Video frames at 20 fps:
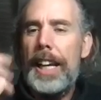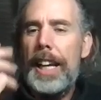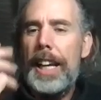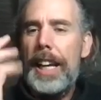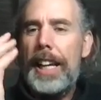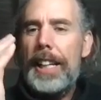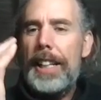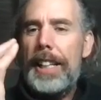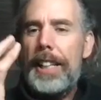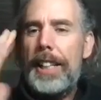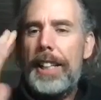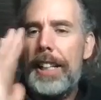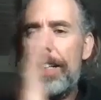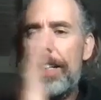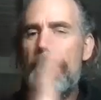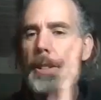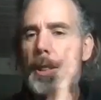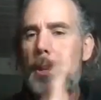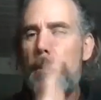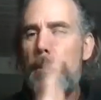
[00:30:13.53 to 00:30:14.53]
And there
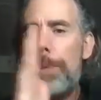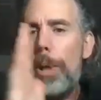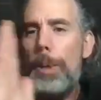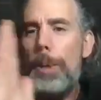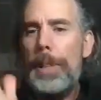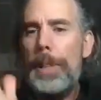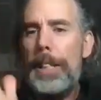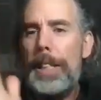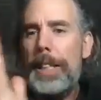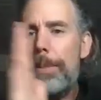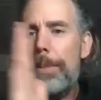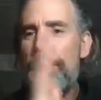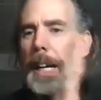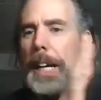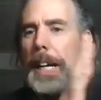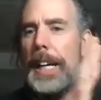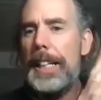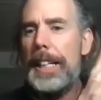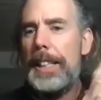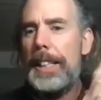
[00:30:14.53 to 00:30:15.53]
was a moment in
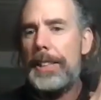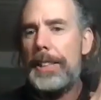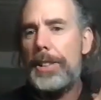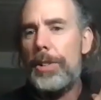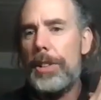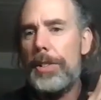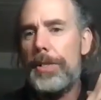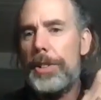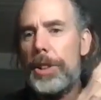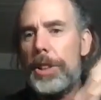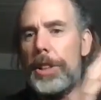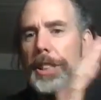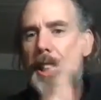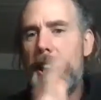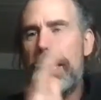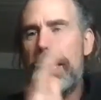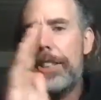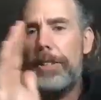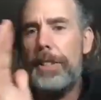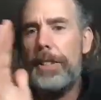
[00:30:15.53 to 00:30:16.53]
my sort of
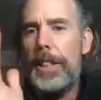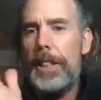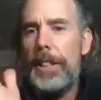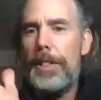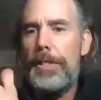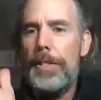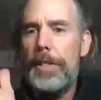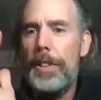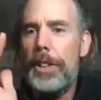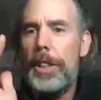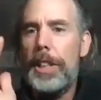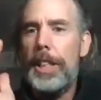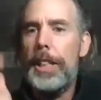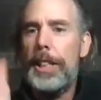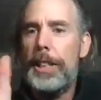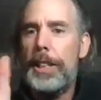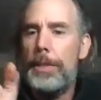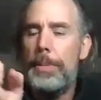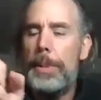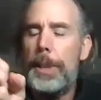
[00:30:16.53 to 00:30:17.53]
trajectory of learning
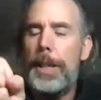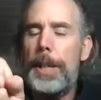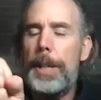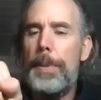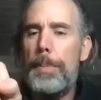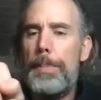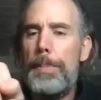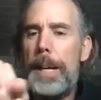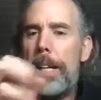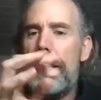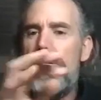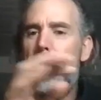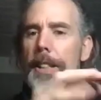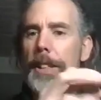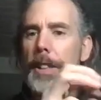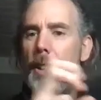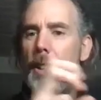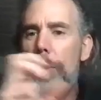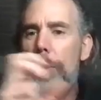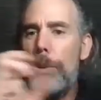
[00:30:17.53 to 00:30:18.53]
to become a better
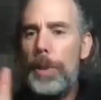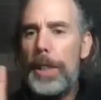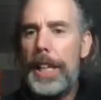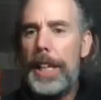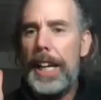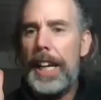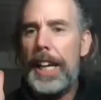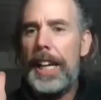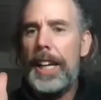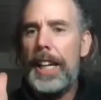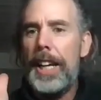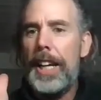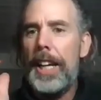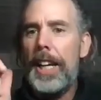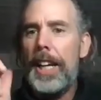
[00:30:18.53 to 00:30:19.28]
uke,